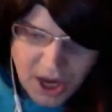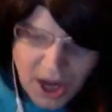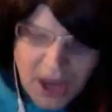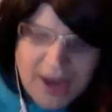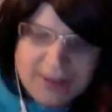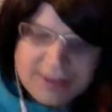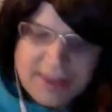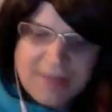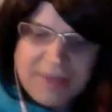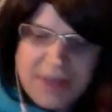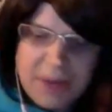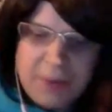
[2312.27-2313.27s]
I love
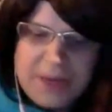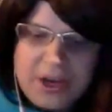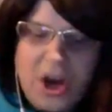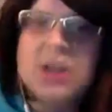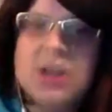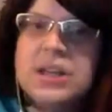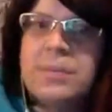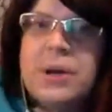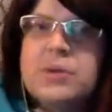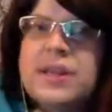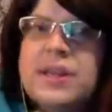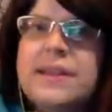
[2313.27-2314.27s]
that we talked
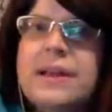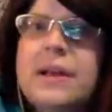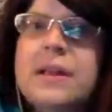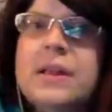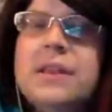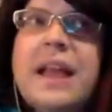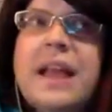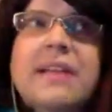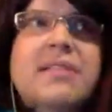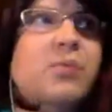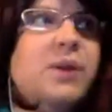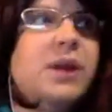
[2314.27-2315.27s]
about this
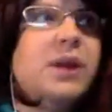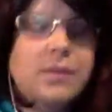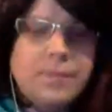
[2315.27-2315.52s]
last week.